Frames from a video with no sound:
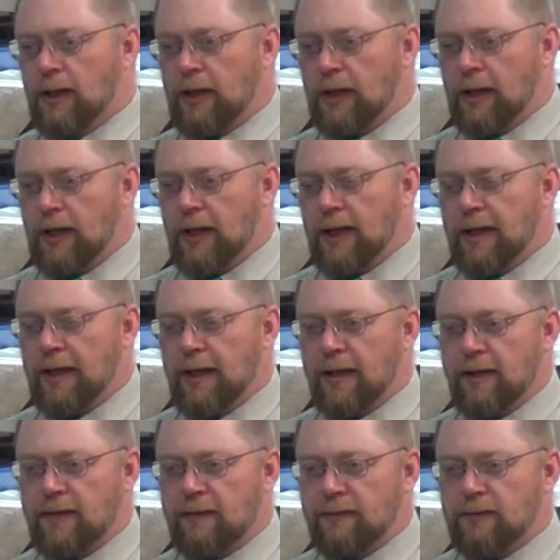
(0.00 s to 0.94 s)
I
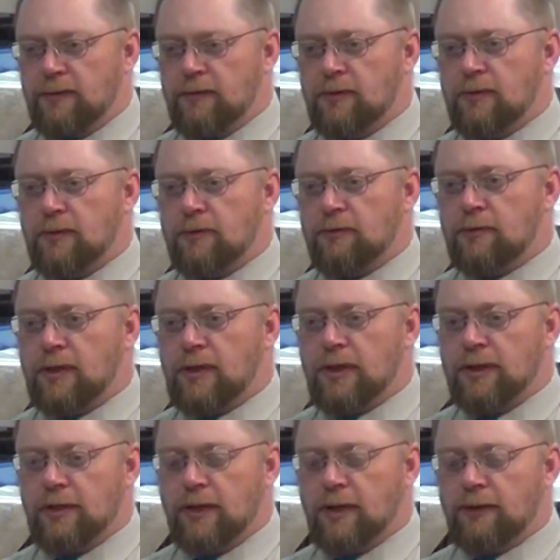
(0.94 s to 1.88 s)
had no
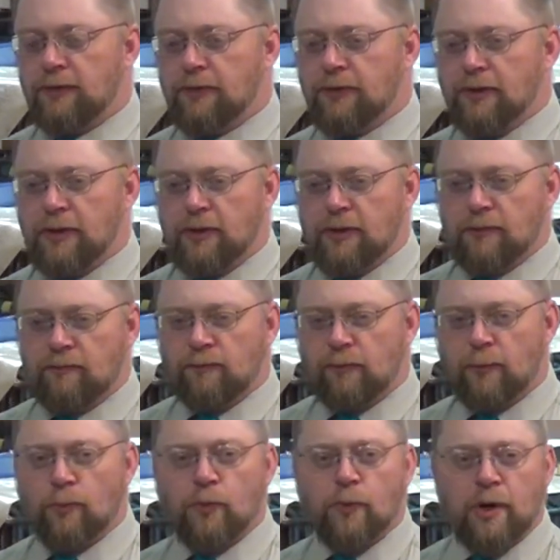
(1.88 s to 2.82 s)
idea, other than
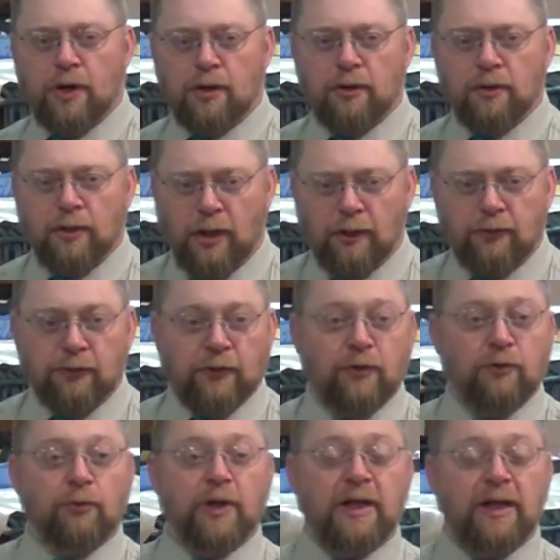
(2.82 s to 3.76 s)
from where, other
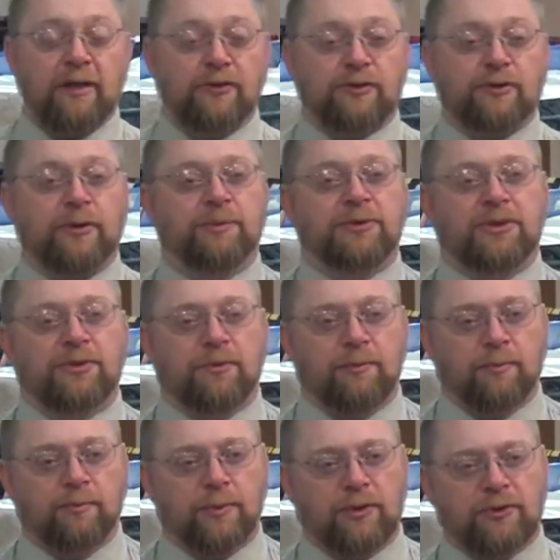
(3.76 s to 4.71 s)
than reading scripture,
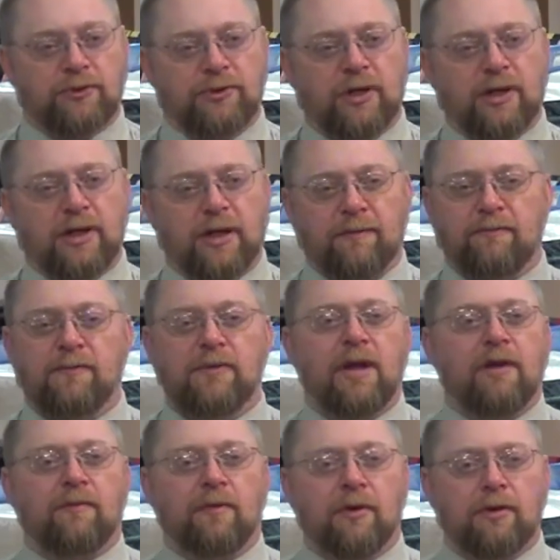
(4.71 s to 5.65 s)
Brother John, I've
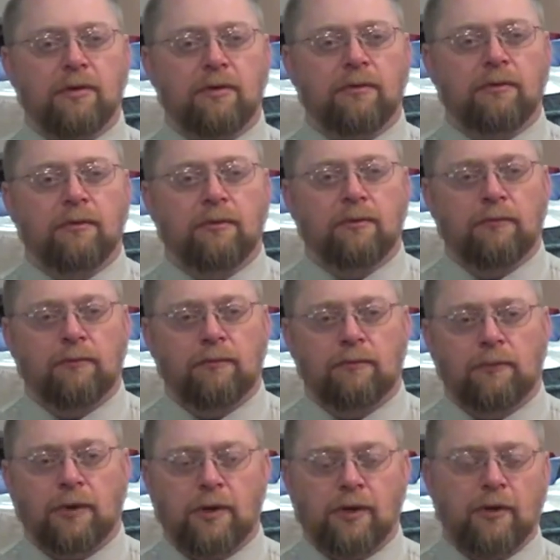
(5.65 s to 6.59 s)
never
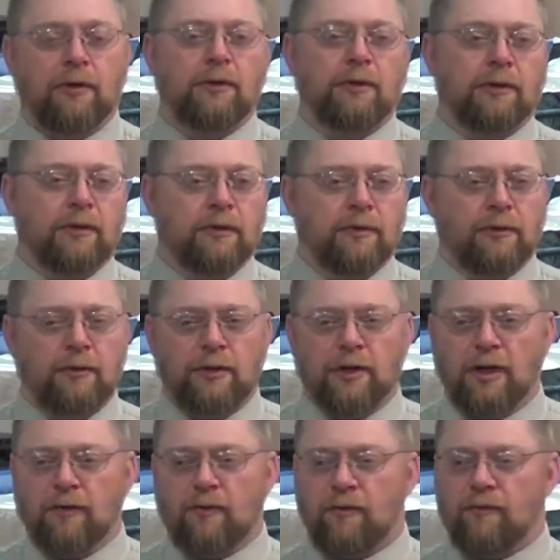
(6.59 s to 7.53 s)
heard
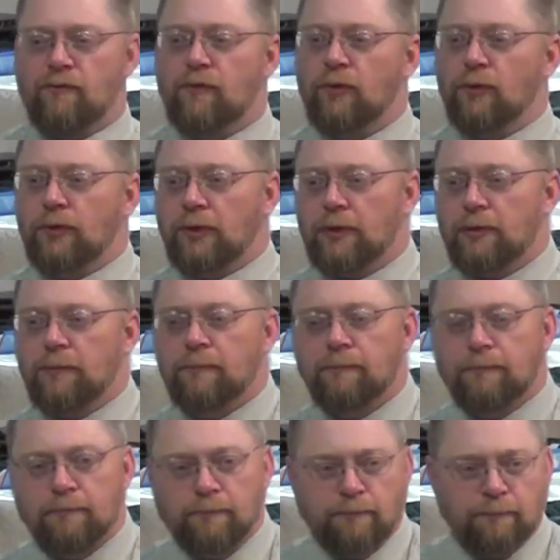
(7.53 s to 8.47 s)
of a fuller.
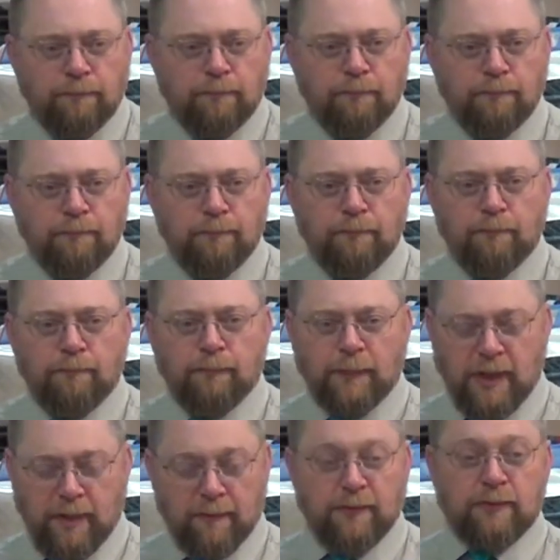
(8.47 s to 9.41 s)

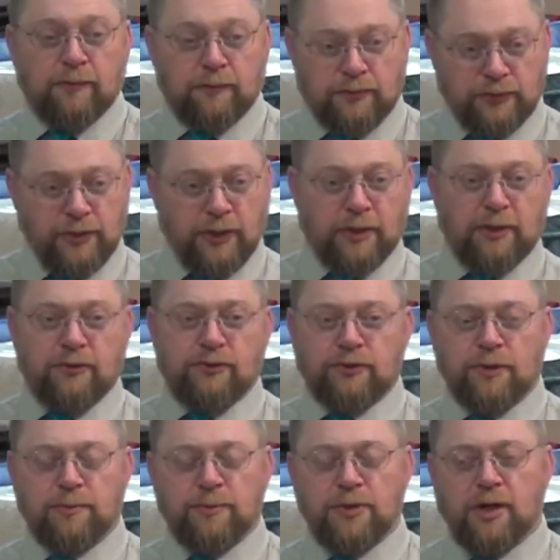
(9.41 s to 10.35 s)
Having studied
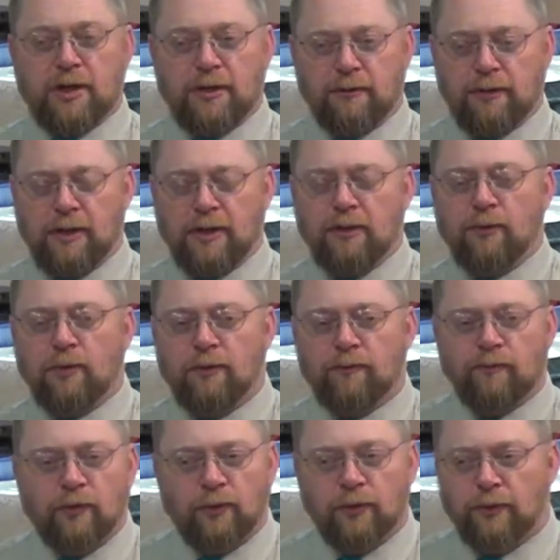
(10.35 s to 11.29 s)
scripture, I, I know what a
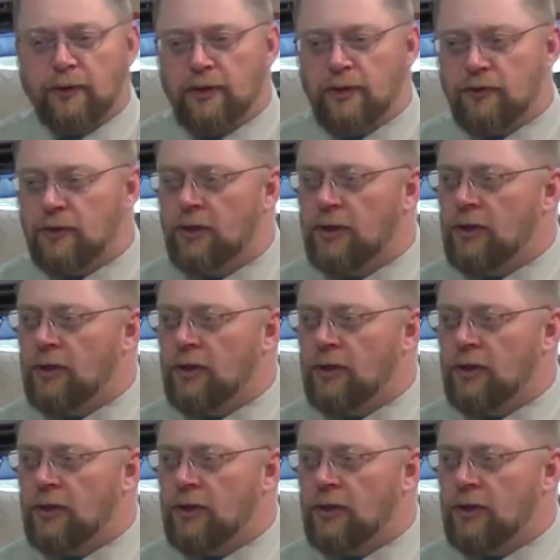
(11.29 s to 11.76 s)
fuller is.